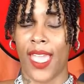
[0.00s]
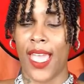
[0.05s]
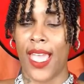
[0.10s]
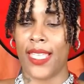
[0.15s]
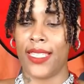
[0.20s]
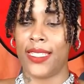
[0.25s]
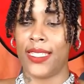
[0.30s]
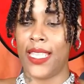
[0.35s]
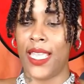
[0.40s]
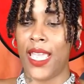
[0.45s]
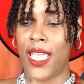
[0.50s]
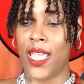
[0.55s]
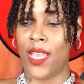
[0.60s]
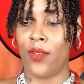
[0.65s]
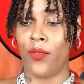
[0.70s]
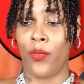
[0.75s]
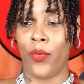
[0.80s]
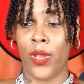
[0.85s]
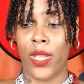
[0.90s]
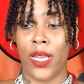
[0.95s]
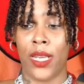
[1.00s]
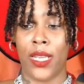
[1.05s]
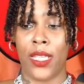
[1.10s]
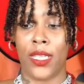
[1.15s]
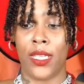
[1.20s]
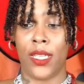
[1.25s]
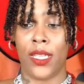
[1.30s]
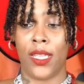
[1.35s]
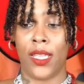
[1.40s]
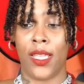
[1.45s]
I said,
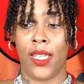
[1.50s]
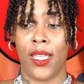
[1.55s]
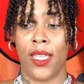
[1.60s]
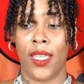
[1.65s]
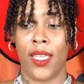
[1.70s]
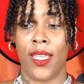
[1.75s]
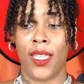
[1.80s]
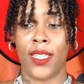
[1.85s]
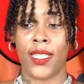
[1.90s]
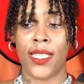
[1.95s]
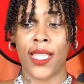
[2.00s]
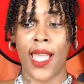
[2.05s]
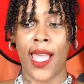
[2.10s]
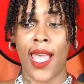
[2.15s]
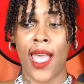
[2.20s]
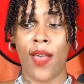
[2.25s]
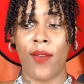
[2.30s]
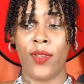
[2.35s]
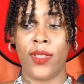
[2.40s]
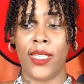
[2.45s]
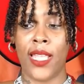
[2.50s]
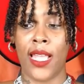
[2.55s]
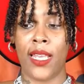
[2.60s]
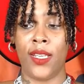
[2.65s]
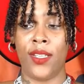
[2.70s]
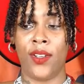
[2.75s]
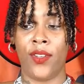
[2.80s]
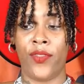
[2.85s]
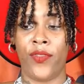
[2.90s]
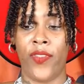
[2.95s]
really? So how was that
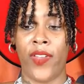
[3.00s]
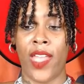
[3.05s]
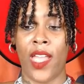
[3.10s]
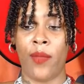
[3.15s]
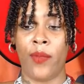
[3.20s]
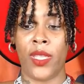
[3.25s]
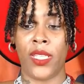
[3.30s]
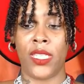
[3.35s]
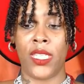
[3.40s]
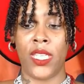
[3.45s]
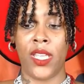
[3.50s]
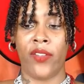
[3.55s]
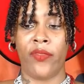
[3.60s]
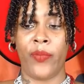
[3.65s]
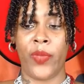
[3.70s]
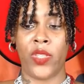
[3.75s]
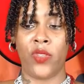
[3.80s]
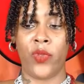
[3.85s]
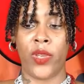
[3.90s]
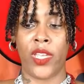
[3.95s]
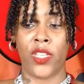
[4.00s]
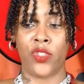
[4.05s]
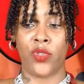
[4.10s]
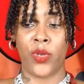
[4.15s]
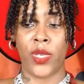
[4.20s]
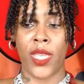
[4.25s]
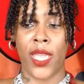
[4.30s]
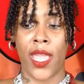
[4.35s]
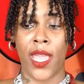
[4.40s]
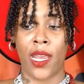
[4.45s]
little family tiff between
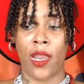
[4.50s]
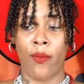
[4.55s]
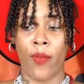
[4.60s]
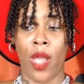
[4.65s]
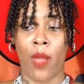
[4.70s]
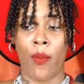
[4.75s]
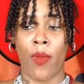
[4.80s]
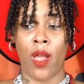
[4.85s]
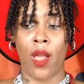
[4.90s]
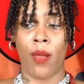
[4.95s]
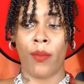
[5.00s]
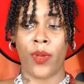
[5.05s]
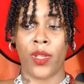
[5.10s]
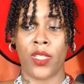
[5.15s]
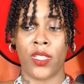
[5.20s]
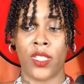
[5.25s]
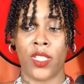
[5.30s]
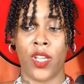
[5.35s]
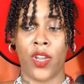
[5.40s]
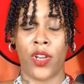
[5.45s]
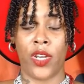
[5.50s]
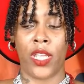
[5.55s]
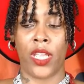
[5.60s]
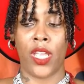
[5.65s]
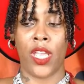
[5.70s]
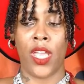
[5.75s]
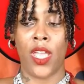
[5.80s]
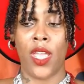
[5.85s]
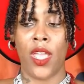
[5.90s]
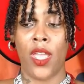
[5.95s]
Trianne and my mom
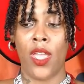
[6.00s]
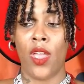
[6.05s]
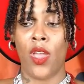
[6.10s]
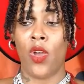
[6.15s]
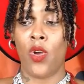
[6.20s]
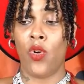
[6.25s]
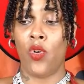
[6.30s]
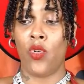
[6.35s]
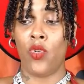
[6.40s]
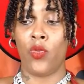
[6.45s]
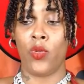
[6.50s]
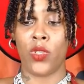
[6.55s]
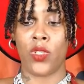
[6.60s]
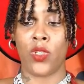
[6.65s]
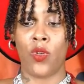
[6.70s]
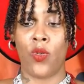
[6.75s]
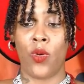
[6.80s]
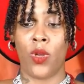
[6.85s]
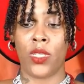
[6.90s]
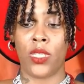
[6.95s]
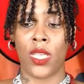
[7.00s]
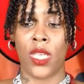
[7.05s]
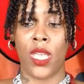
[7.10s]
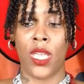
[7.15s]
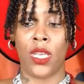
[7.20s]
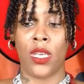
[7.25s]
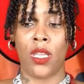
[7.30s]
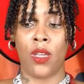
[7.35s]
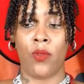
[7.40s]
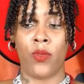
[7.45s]
concerning who was going to
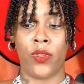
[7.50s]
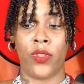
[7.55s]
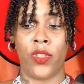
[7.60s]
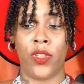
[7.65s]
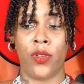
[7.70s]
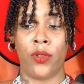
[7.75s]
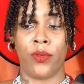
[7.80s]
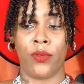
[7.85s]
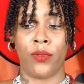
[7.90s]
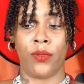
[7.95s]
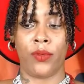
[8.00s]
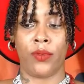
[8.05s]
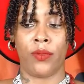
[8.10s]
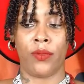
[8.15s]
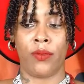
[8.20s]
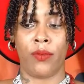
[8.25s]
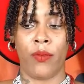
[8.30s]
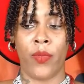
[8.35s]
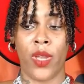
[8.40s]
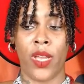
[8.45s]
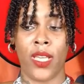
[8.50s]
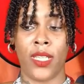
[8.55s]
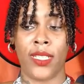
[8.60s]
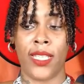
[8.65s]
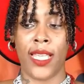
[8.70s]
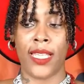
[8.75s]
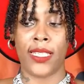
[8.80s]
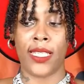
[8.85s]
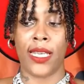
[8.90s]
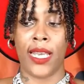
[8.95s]
end up with you? Because
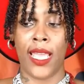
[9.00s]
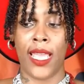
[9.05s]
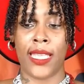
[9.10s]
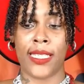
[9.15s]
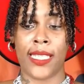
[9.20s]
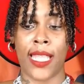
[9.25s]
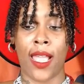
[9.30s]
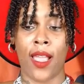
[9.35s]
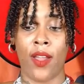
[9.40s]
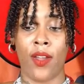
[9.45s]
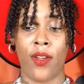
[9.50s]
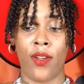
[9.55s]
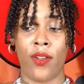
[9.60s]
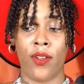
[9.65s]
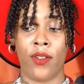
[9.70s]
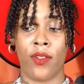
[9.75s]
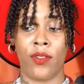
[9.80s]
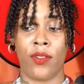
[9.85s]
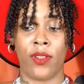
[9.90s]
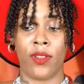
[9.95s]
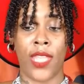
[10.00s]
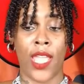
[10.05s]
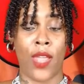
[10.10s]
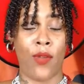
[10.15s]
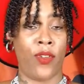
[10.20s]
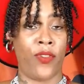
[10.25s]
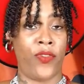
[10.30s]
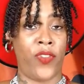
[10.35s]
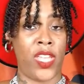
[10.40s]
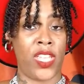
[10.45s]
that's the last I heard, they
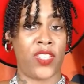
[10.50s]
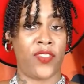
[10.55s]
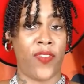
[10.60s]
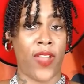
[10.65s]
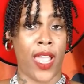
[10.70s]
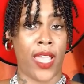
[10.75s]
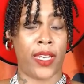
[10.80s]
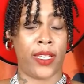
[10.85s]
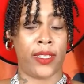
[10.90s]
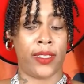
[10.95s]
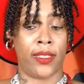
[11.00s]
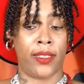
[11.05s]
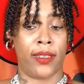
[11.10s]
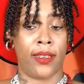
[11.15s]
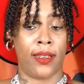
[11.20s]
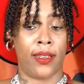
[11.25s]
were fist fighting.